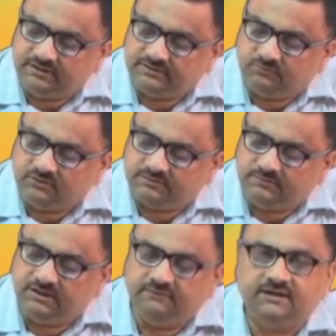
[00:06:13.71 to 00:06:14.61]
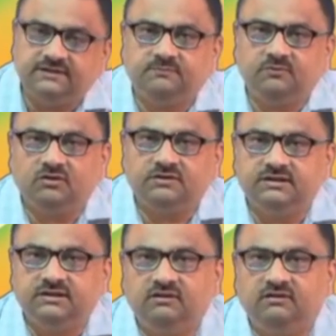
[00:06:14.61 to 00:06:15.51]
this porous medium has a
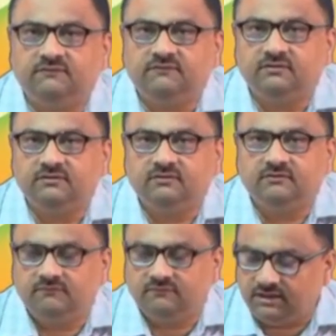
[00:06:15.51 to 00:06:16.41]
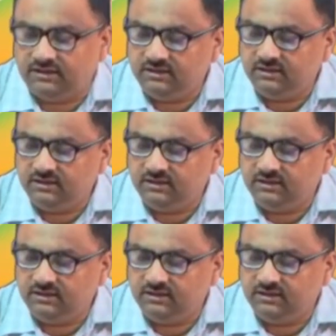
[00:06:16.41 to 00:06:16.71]
porosity of phi,